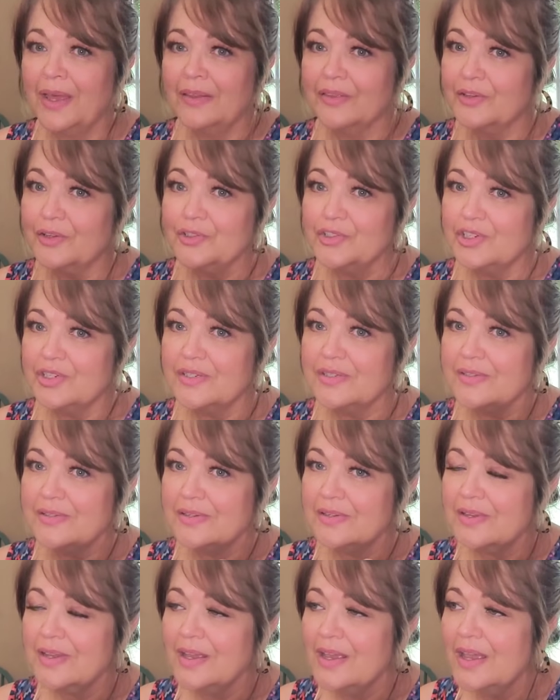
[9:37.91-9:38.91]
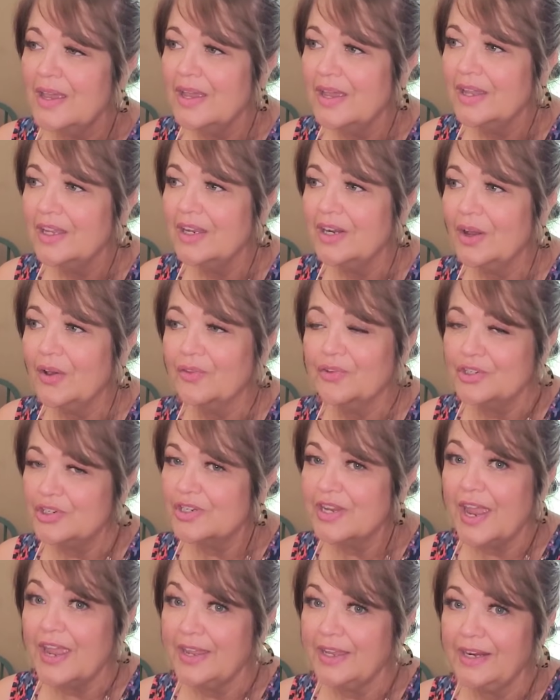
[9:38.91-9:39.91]
They're just, you know, they're
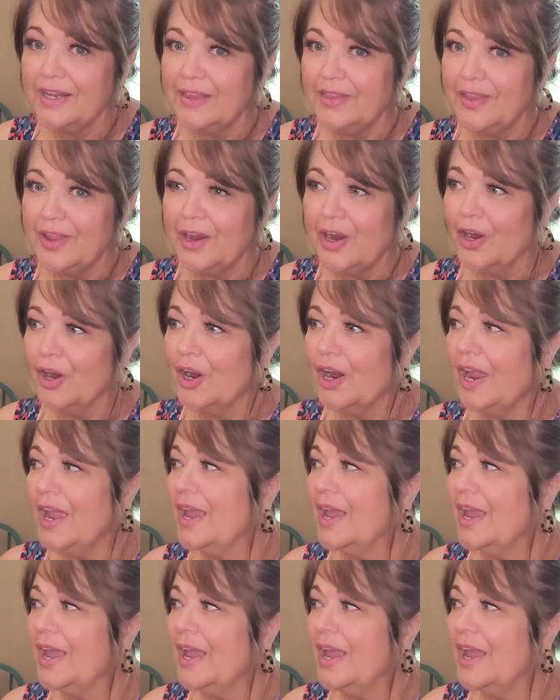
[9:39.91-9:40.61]
just hanging in there.